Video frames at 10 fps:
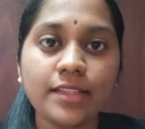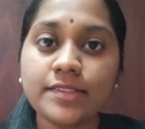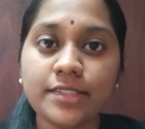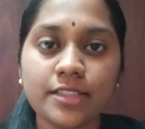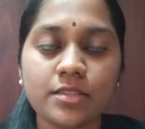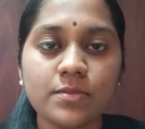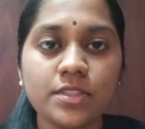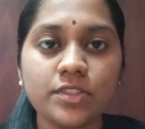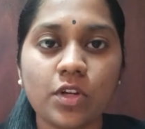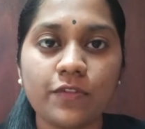the
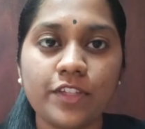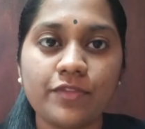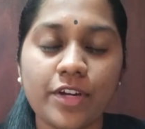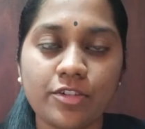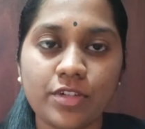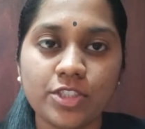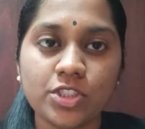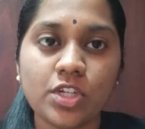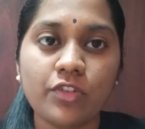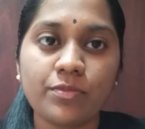settlements of the
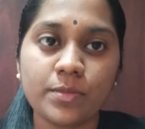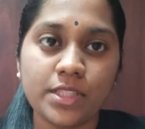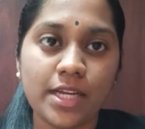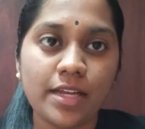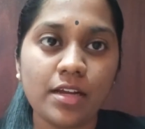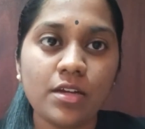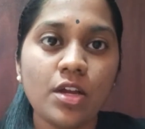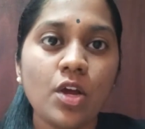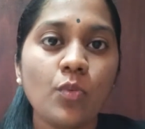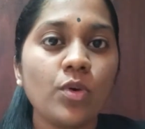Federation of Malaya
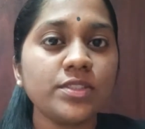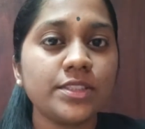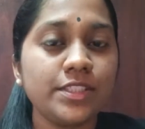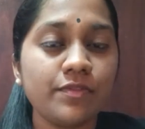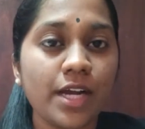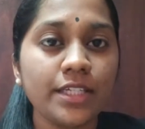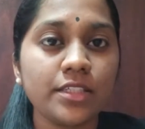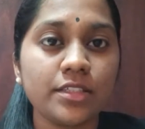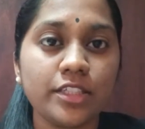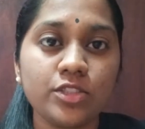was
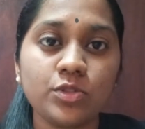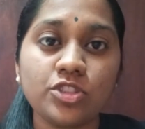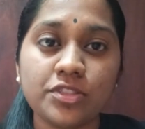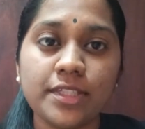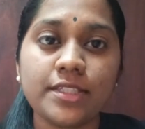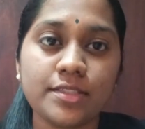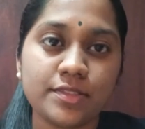divided into three